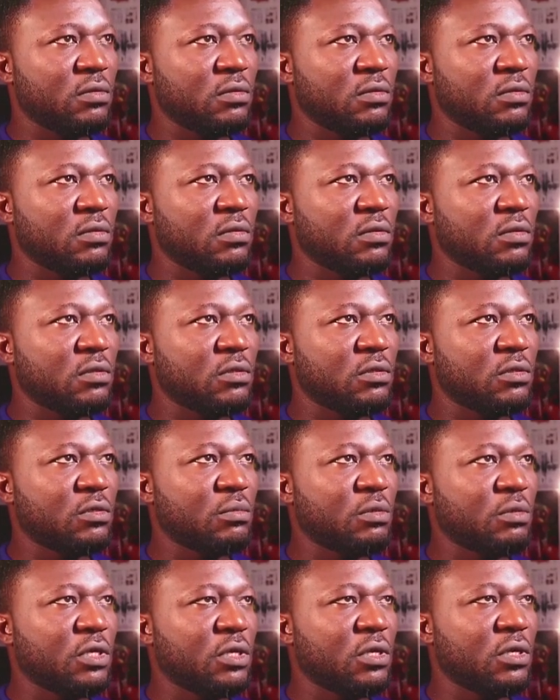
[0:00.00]
So this
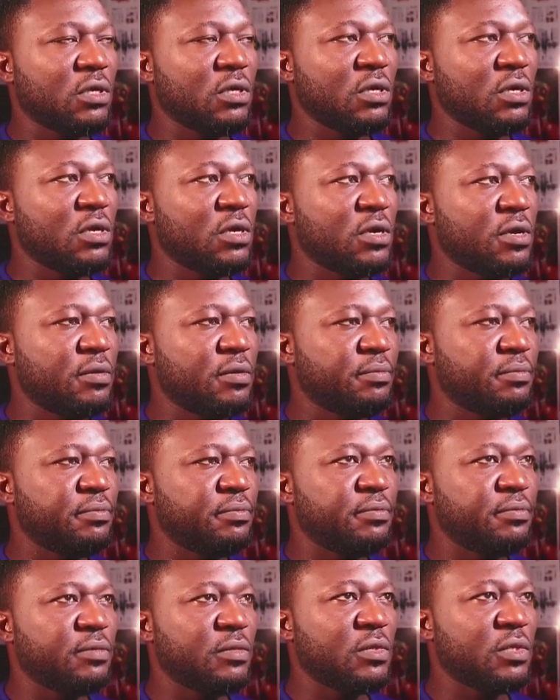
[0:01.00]
should be here.
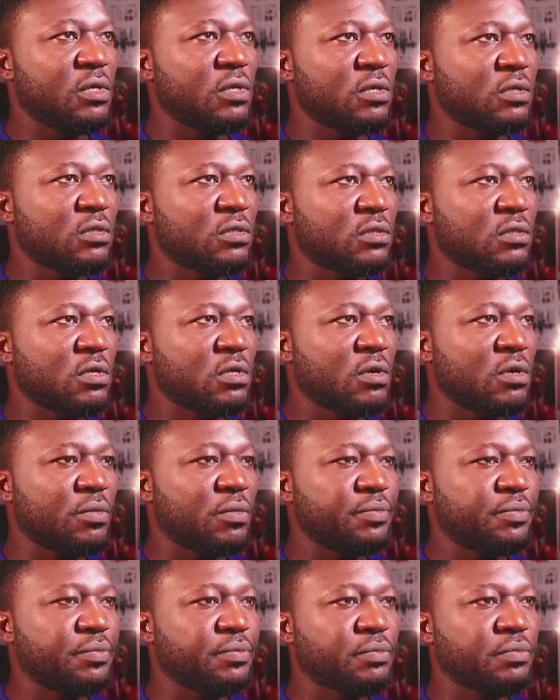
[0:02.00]
So
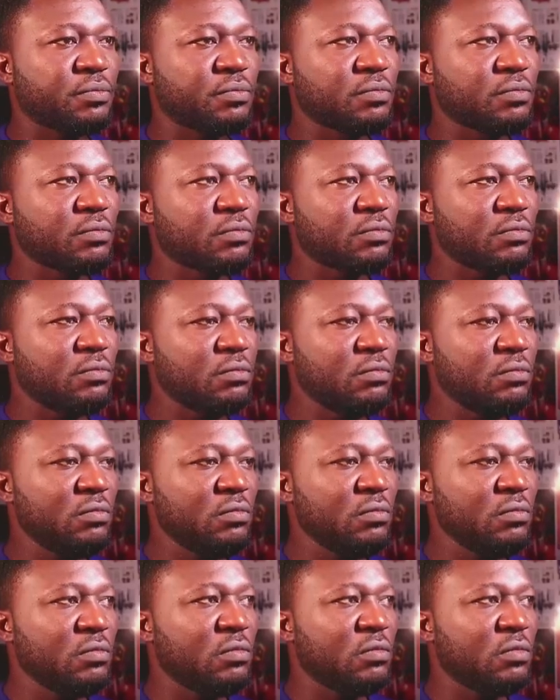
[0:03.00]

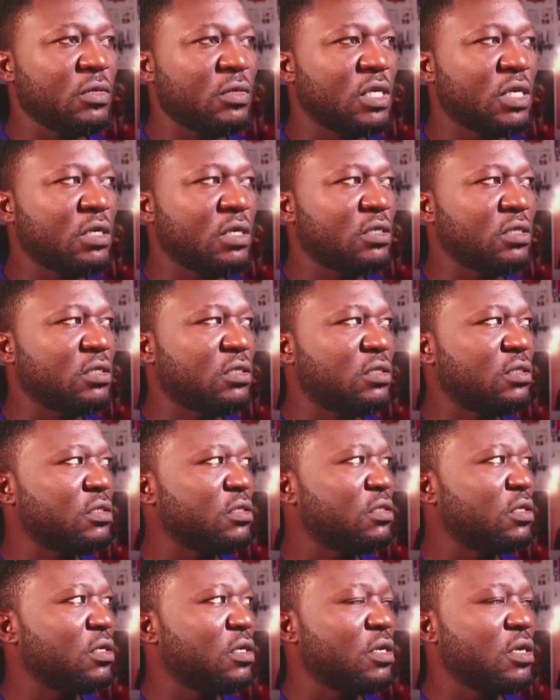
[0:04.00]
now this
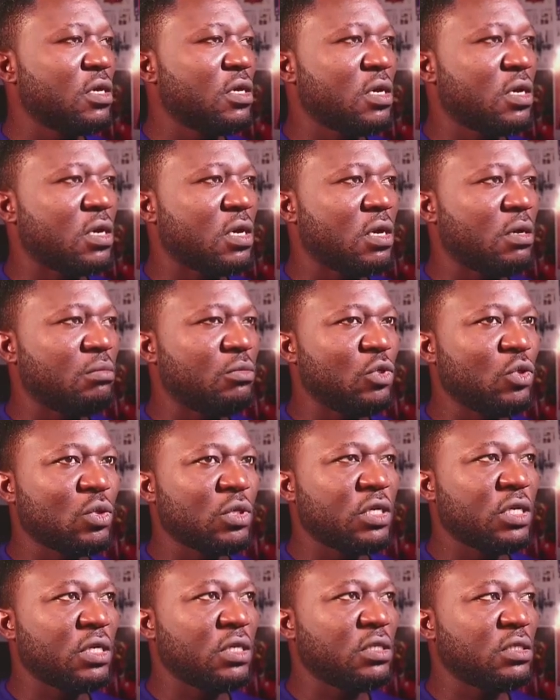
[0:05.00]
is
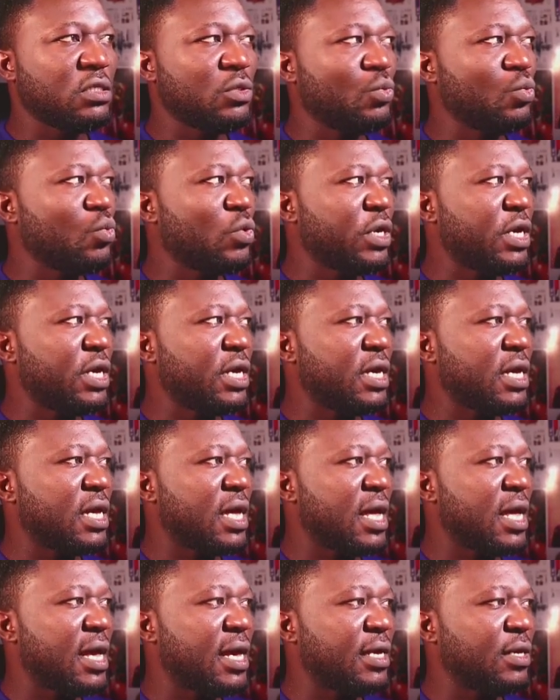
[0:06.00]
looking the way
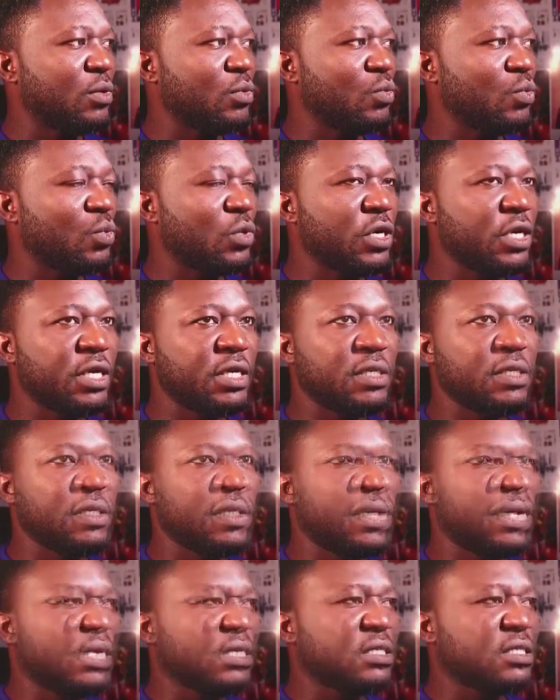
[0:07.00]
I want it.
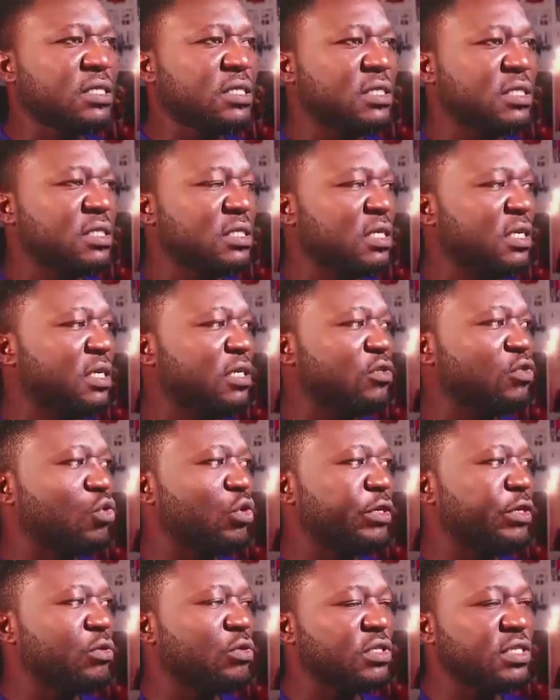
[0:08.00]
This is
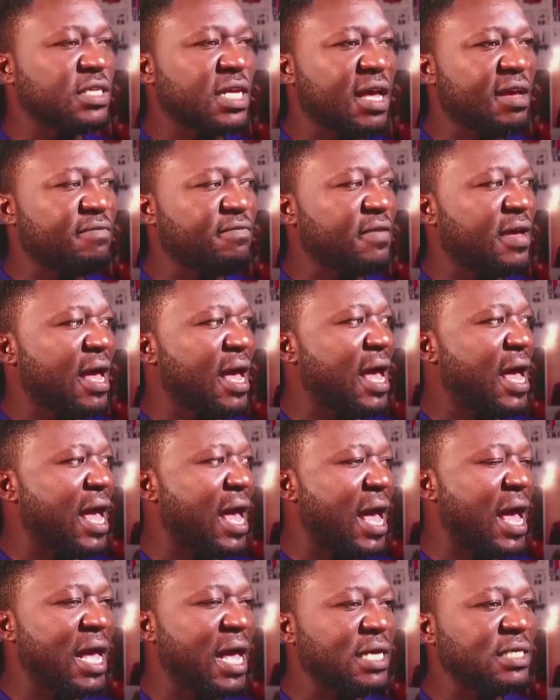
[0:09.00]
going to serve
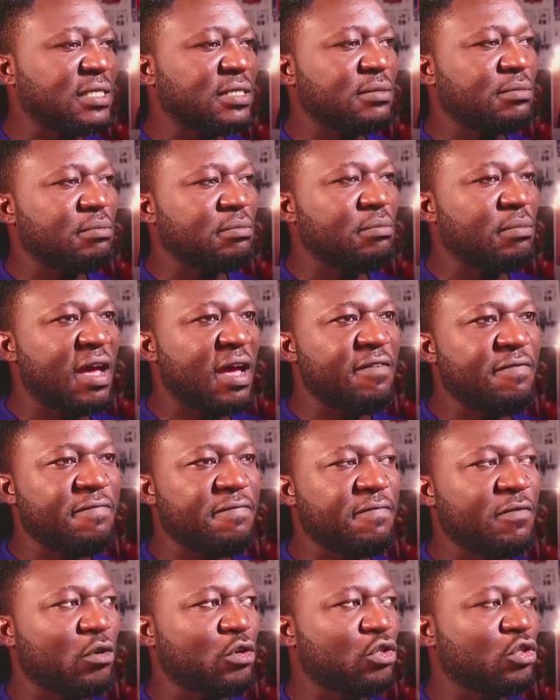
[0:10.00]
as my
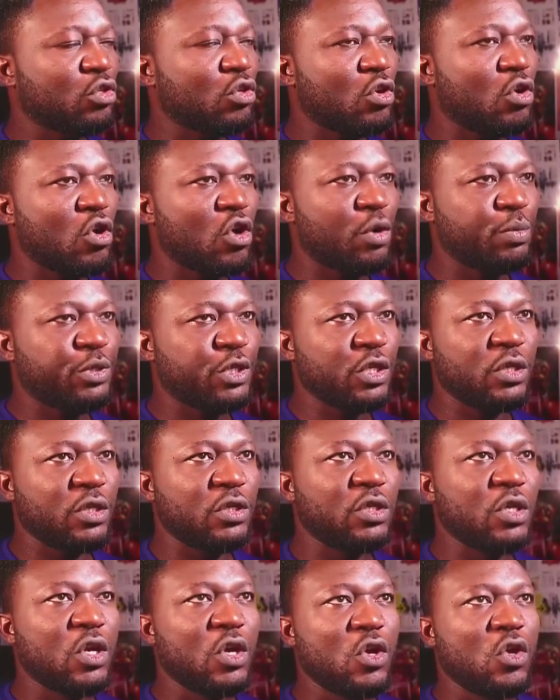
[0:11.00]
first
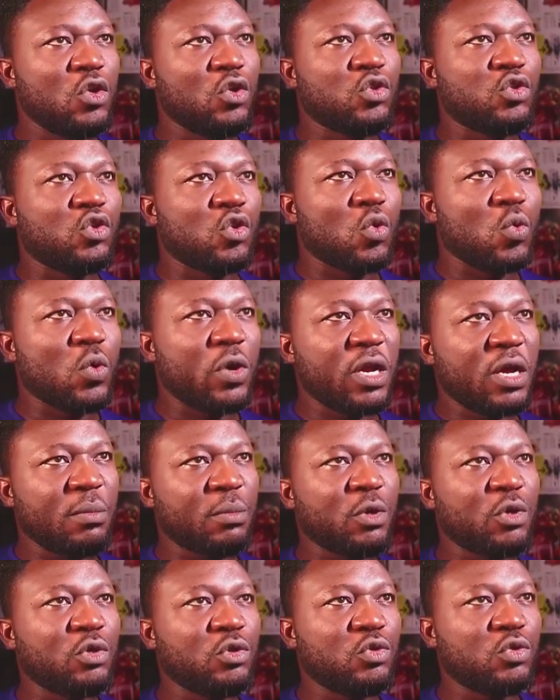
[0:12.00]
option. So what I'm
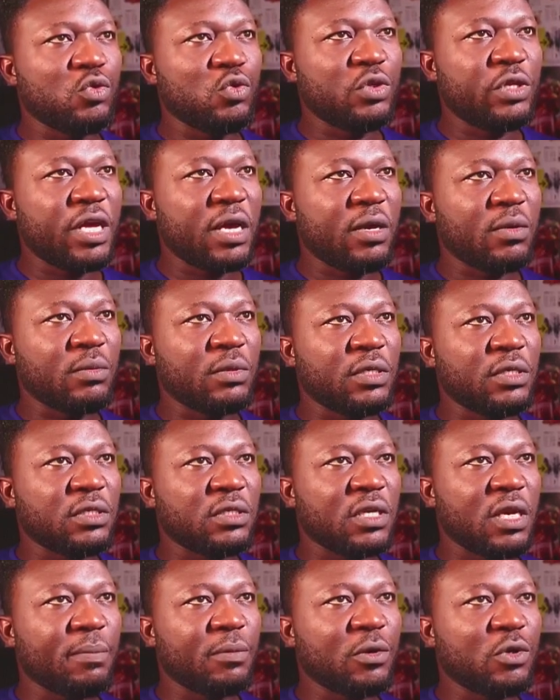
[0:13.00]
going to do now is
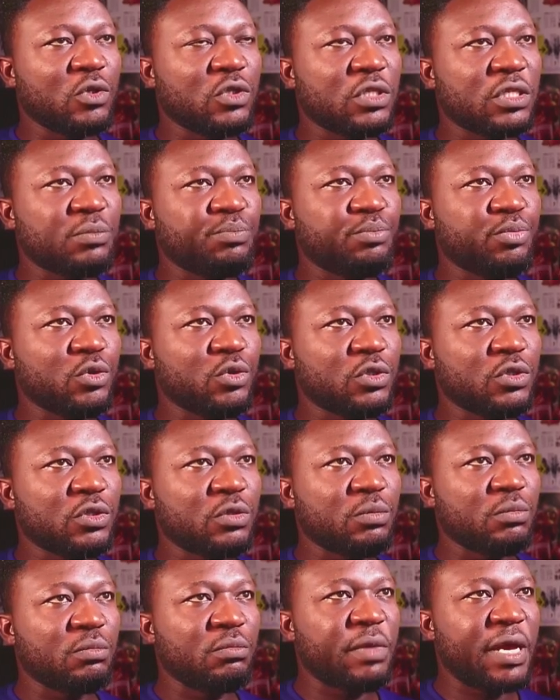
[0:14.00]
I'm going to put
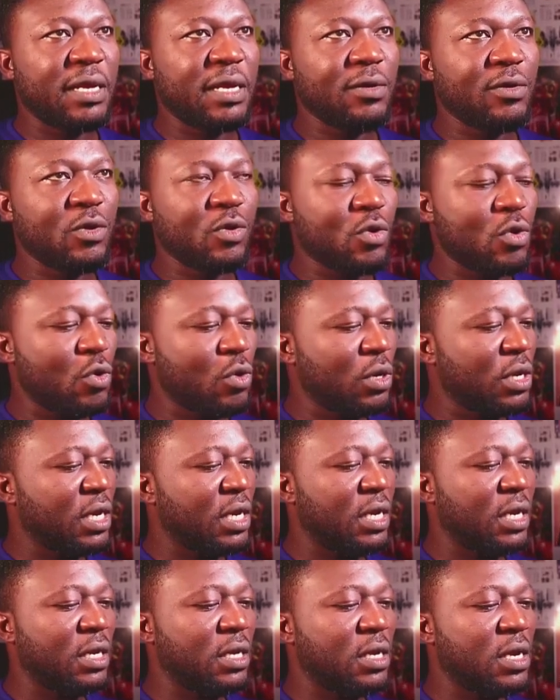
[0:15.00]
my logo
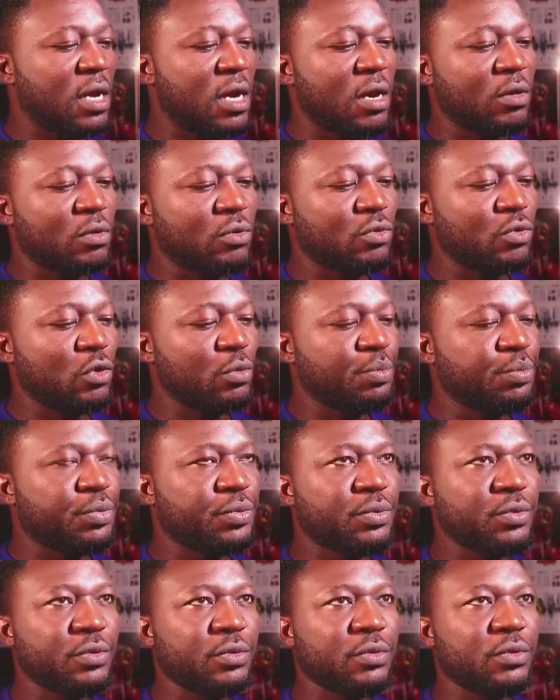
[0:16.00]
in a group.
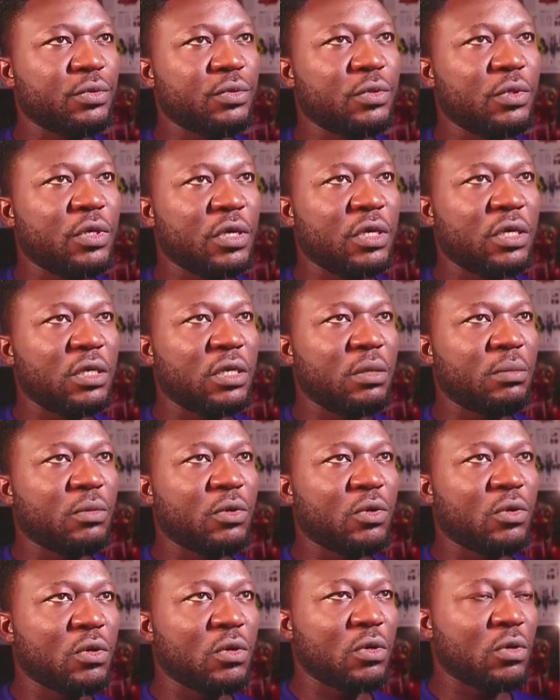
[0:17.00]
I'm
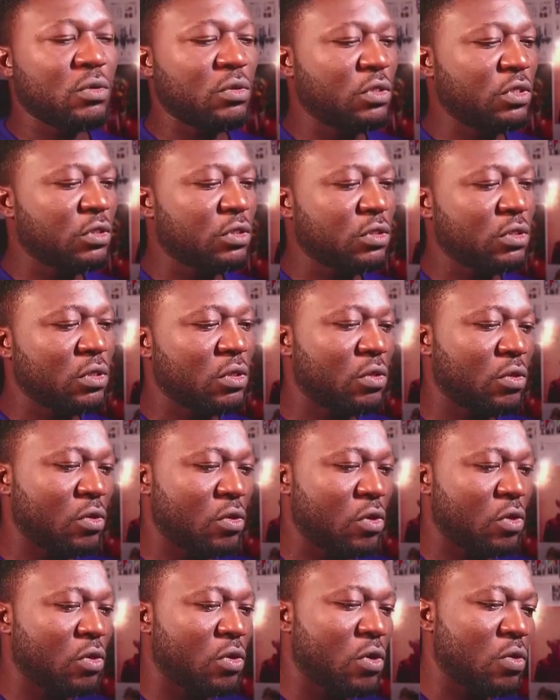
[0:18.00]
going to call this
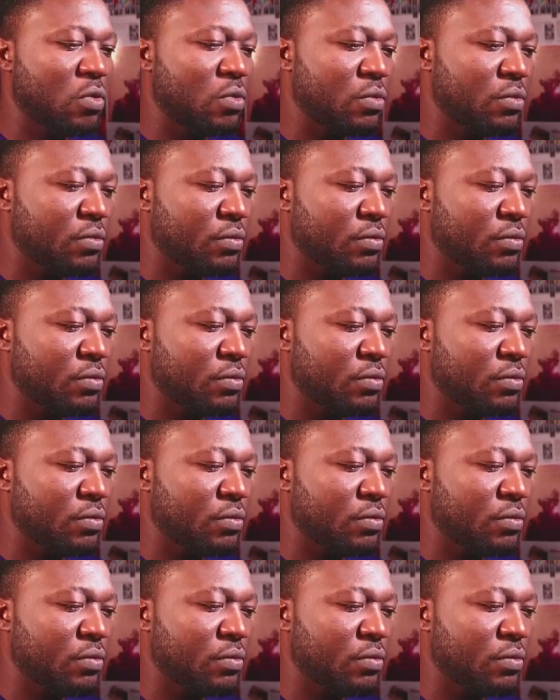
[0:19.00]
logo.